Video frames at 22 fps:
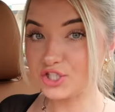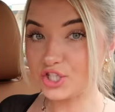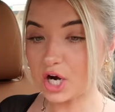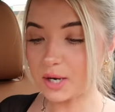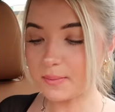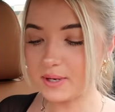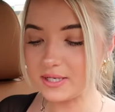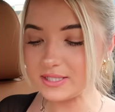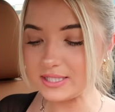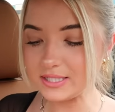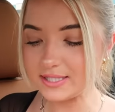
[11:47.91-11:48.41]

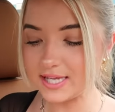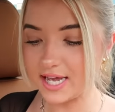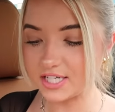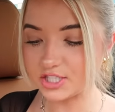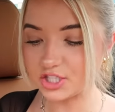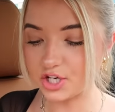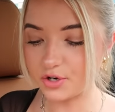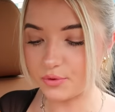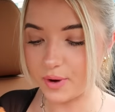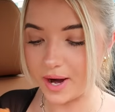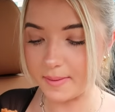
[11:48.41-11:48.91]
Starbucks is
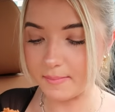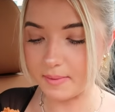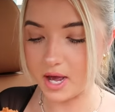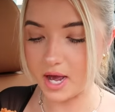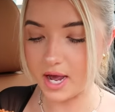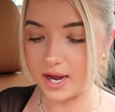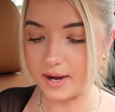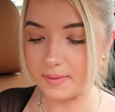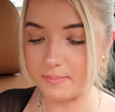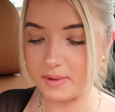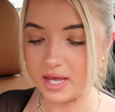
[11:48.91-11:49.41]
actually right
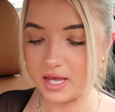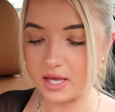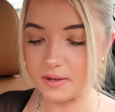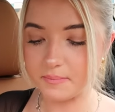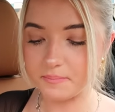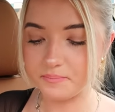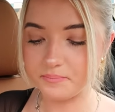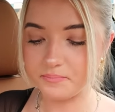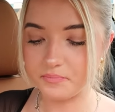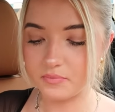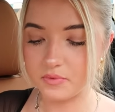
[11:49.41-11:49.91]
behind me.